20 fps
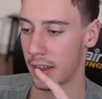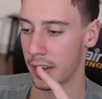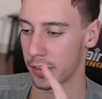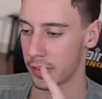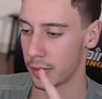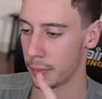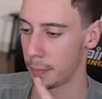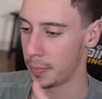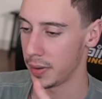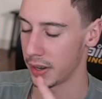is the
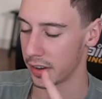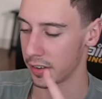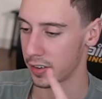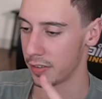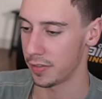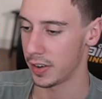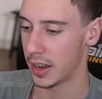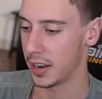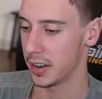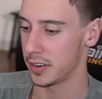biggest
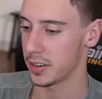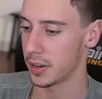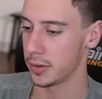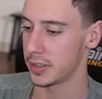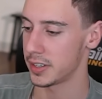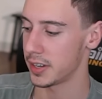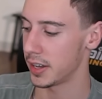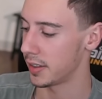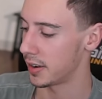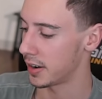advantage I would
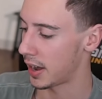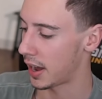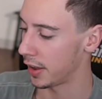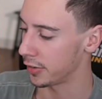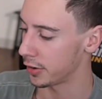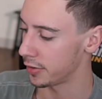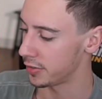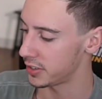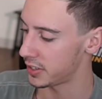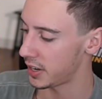say that it has
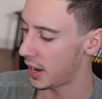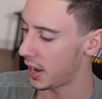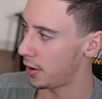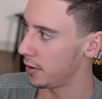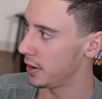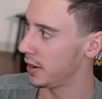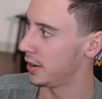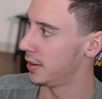over Zowie,